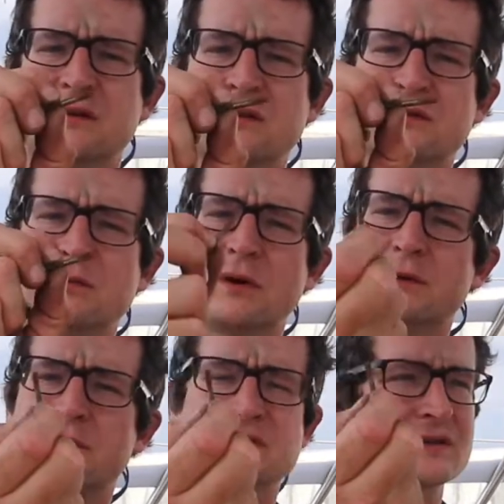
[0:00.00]
It's probably
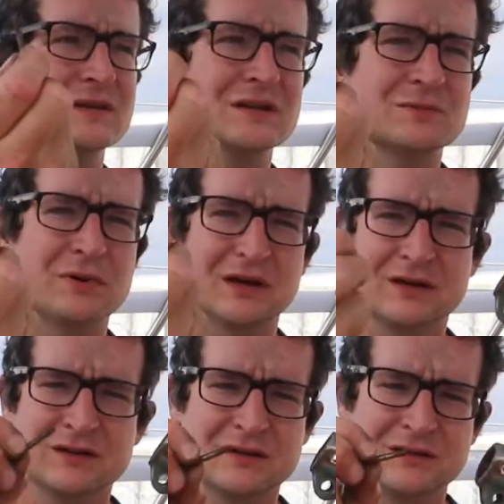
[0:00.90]
3/16
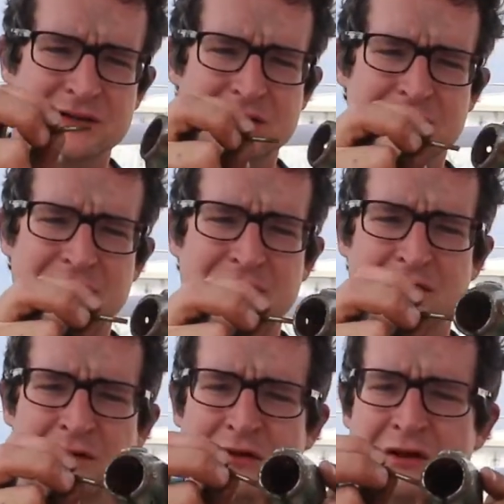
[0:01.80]
pin.
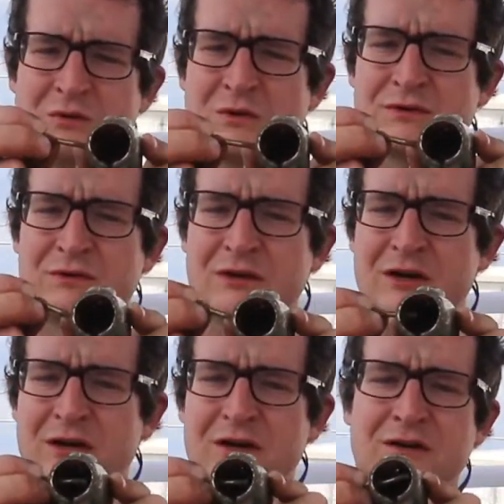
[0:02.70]
It went through
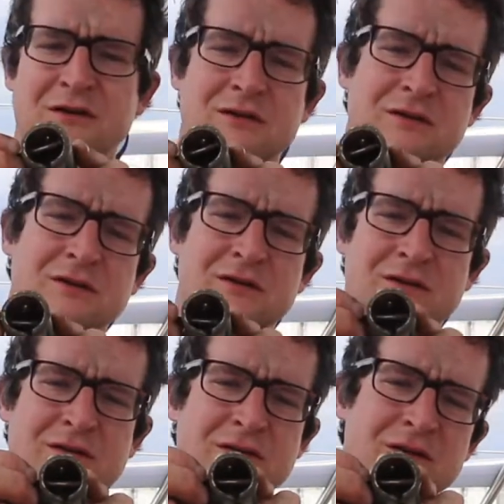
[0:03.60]
there.
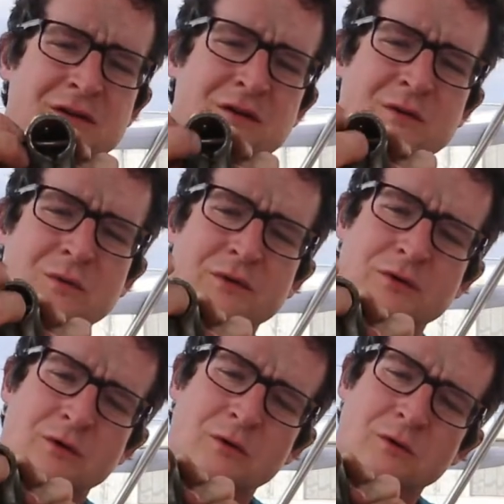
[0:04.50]
Went
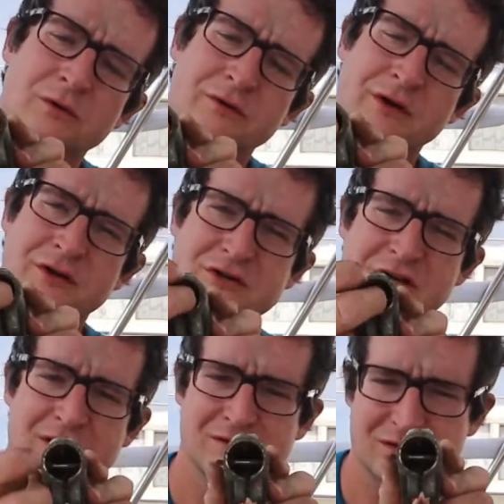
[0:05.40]
through a hole in the rudder
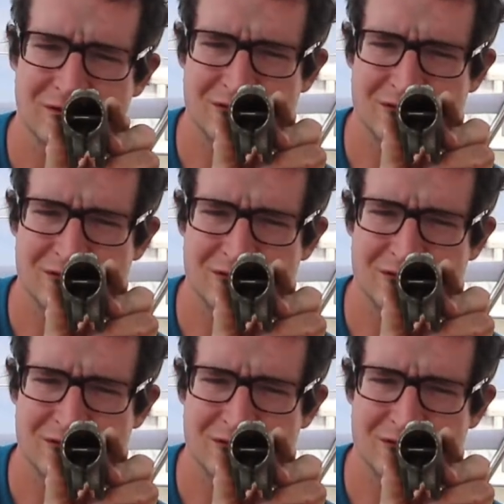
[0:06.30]
shaft.